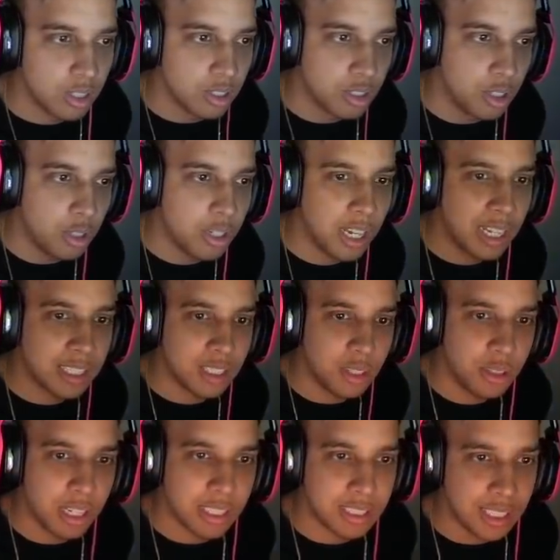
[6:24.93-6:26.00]
Do you guys do
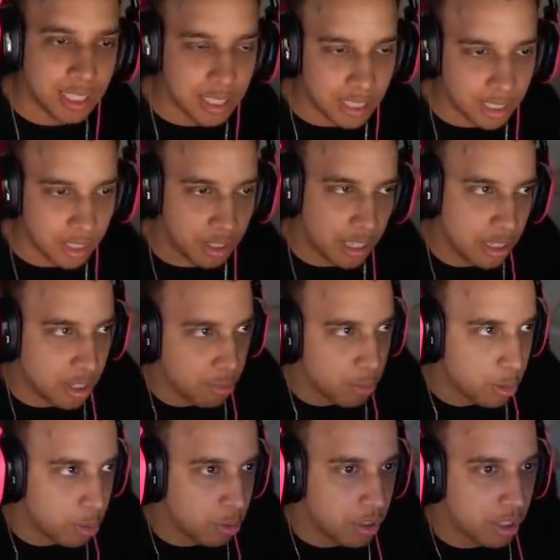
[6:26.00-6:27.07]
you guys think that they, they should
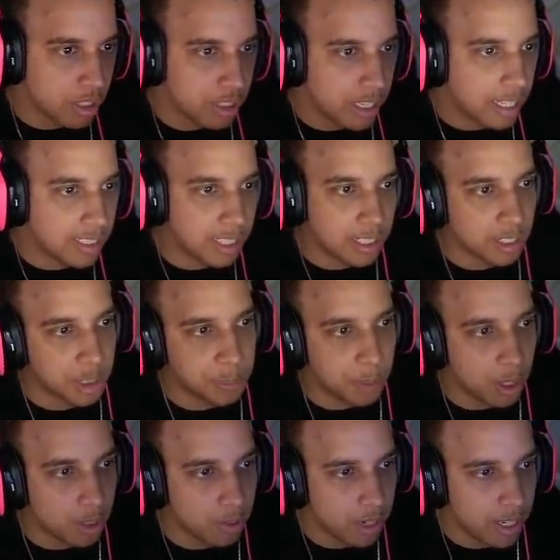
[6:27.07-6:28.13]
reduce the Dead Silence
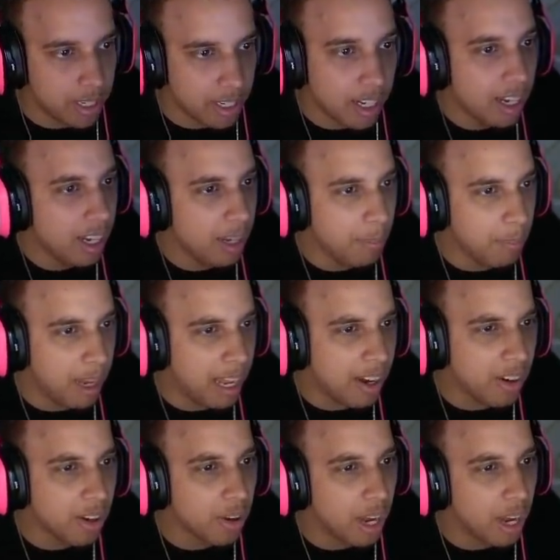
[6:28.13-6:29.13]
spawn rate? Um, I don't know.